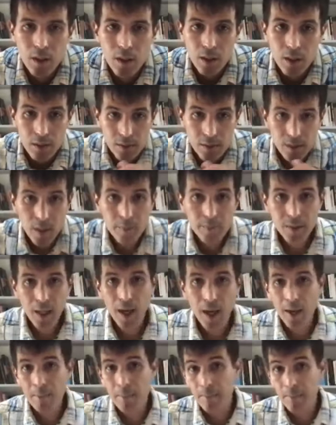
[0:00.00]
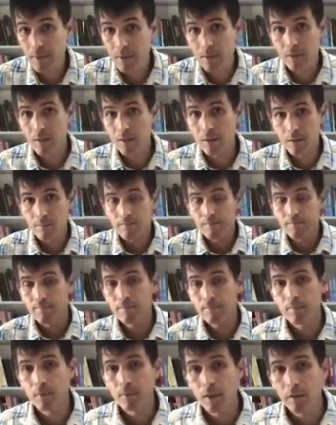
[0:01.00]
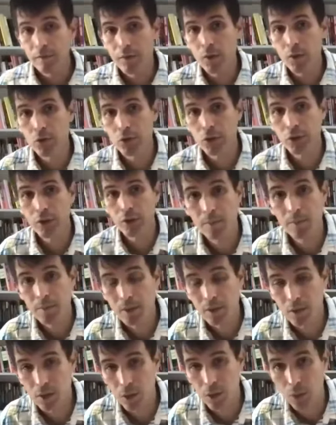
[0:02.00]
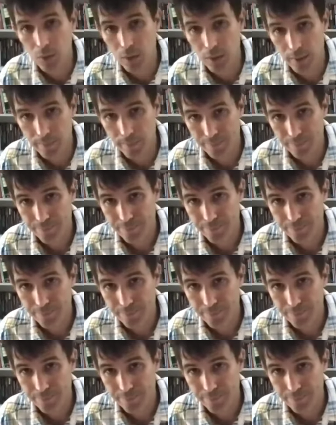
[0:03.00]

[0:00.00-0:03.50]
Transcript: Sometimes the future comes slowly,